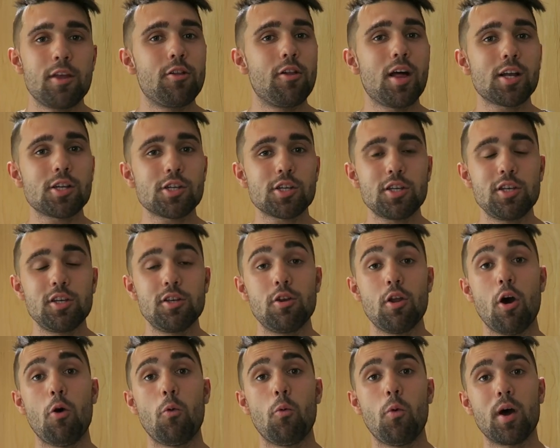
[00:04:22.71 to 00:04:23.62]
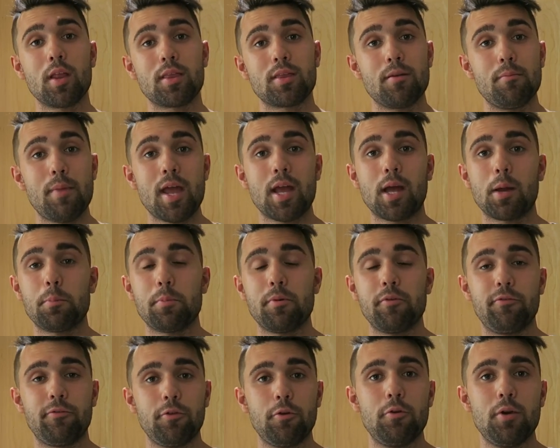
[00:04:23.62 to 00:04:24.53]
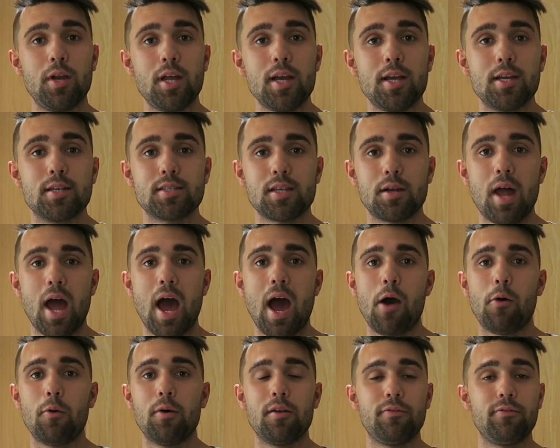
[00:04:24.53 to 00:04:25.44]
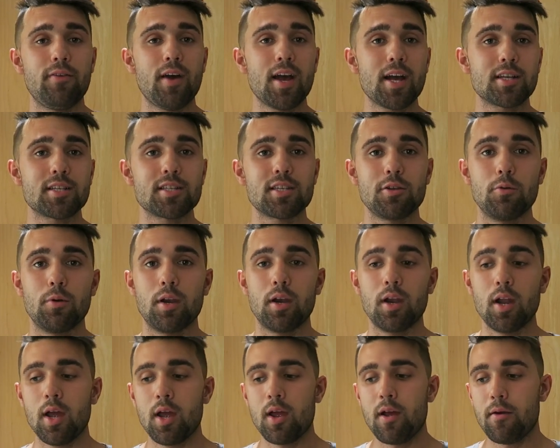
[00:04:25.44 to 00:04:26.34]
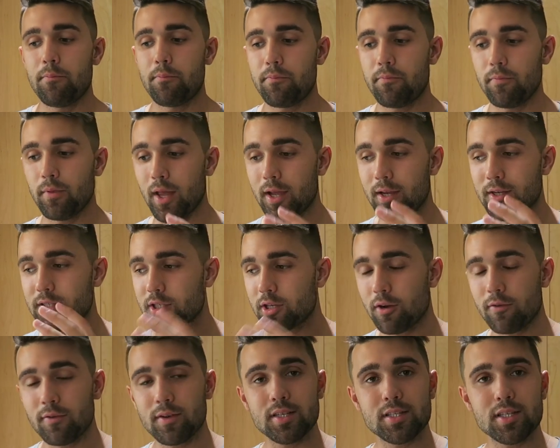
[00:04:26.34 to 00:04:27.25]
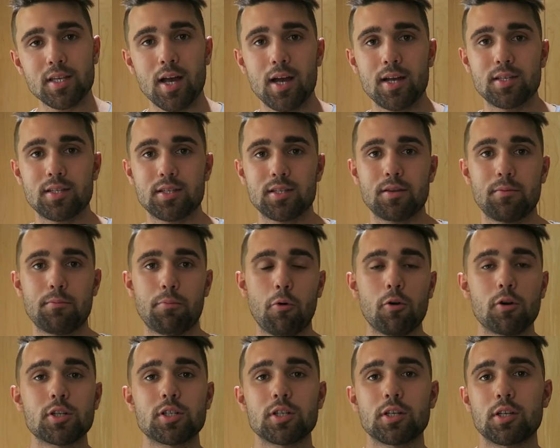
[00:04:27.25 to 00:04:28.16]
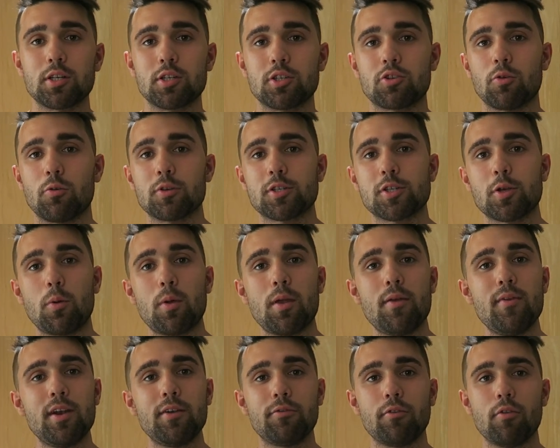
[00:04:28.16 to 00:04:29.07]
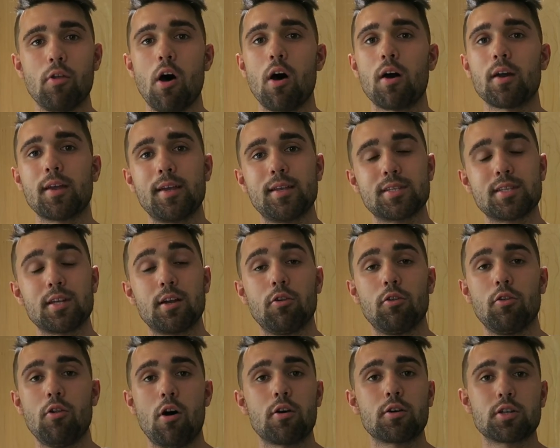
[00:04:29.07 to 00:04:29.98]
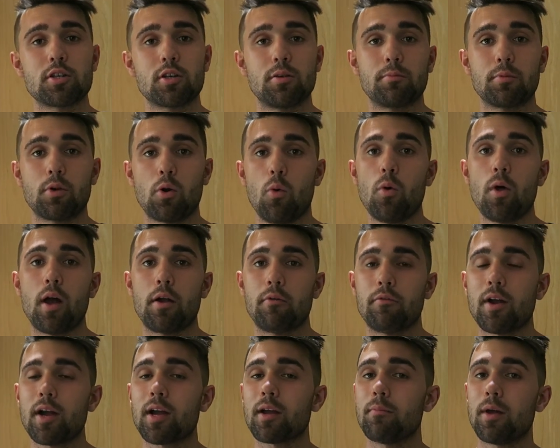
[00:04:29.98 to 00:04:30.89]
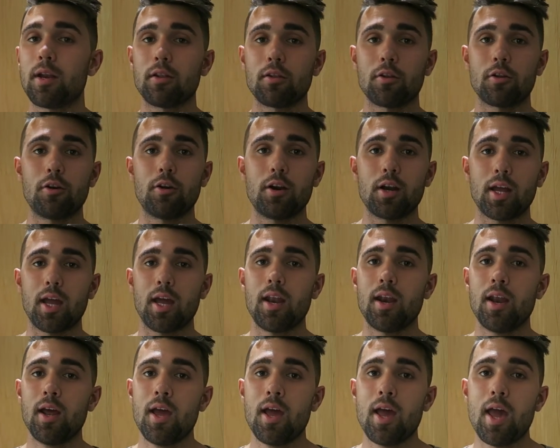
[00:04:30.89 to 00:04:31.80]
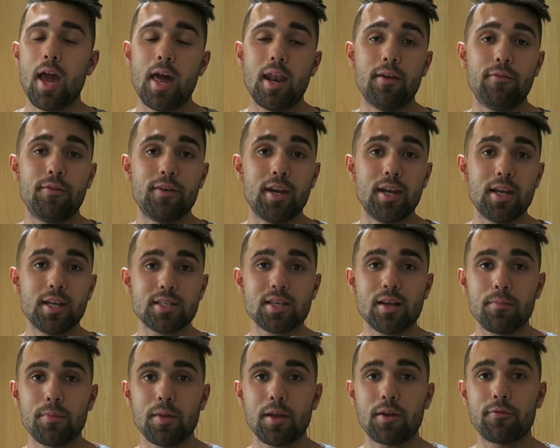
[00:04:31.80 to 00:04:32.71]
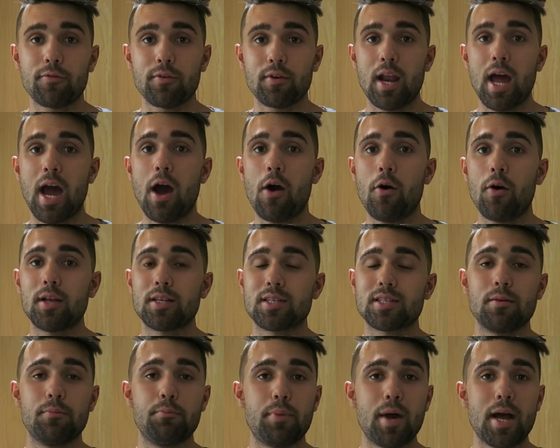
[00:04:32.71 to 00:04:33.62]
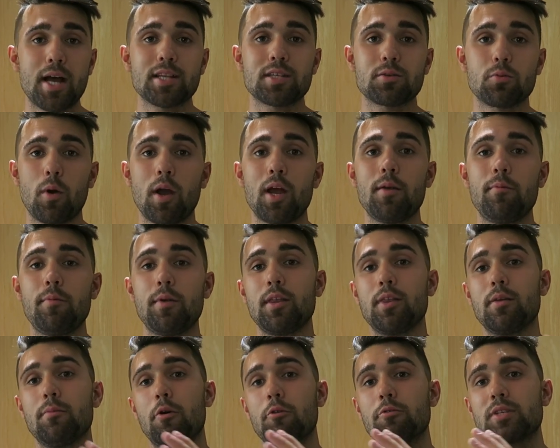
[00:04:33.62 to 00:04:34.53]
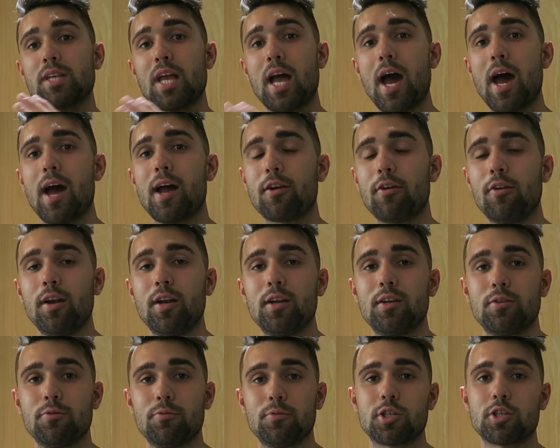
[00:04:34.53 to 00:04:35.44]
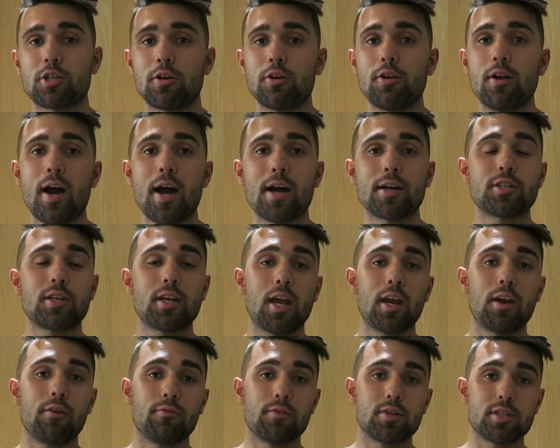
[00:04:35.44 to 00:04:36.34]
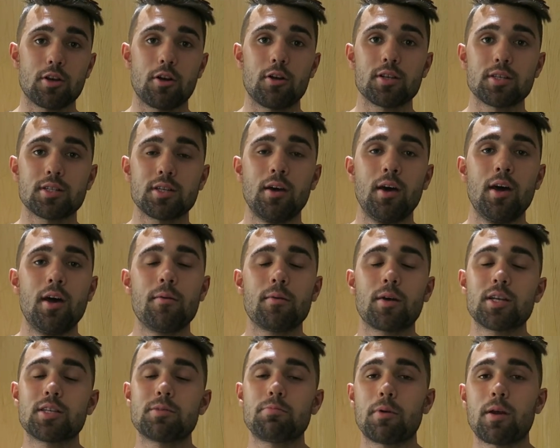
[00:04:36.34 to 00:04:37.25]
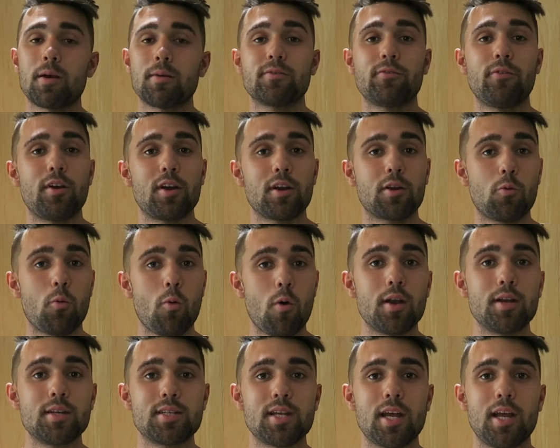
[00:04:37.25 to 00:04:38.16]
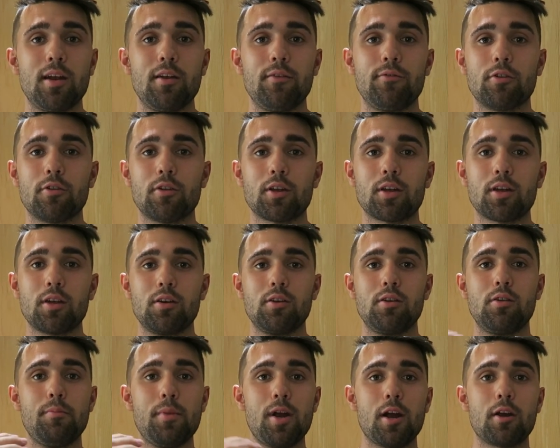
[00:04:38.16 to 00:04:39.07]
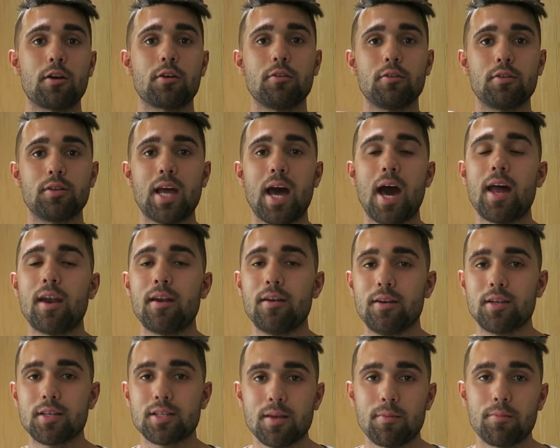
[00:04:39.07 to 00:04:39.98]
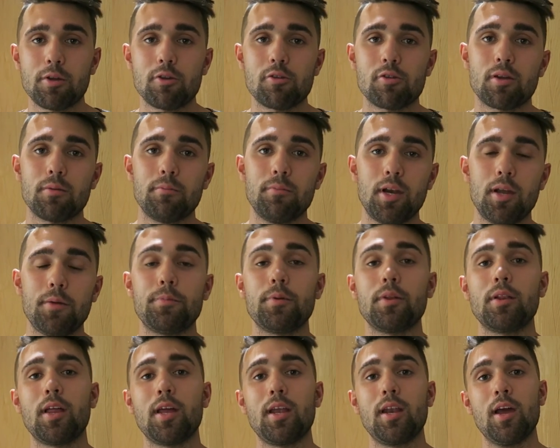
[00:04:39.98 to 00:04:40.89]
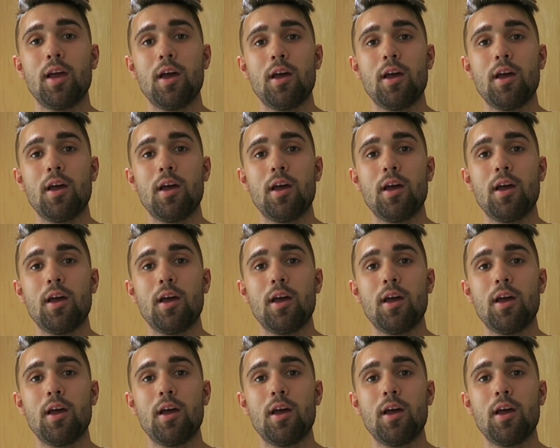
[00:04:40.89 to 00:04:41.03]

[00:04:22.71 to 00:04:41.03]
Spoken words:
you'll actually know what the makeup of food is and how it affects you, and like serving sizes and portion control. So even if logging isn't a long-term goal, I recommend learning it. And if it is something for now, it's the best way to be the most accurate and to ensure you're actually getting results, because it becomes very quantitative. You're looking at numerical data and it's something you can manipulate